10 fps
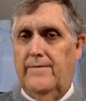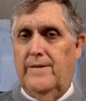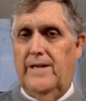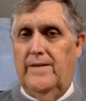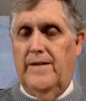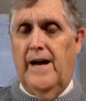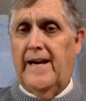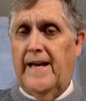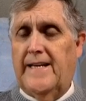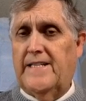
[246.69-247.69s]
Well, not
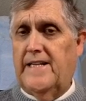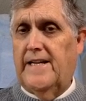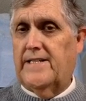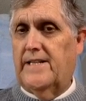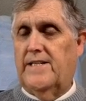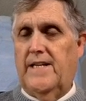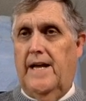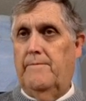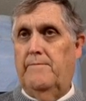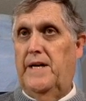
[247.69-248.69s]
A stays the
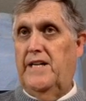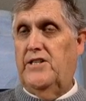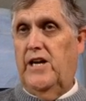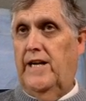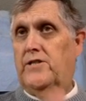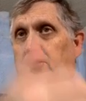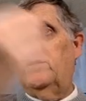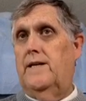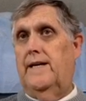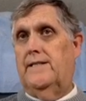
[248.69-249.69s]
same, B
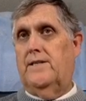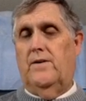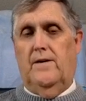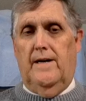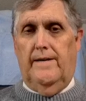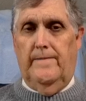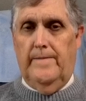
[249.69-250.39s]
changes, it's gone.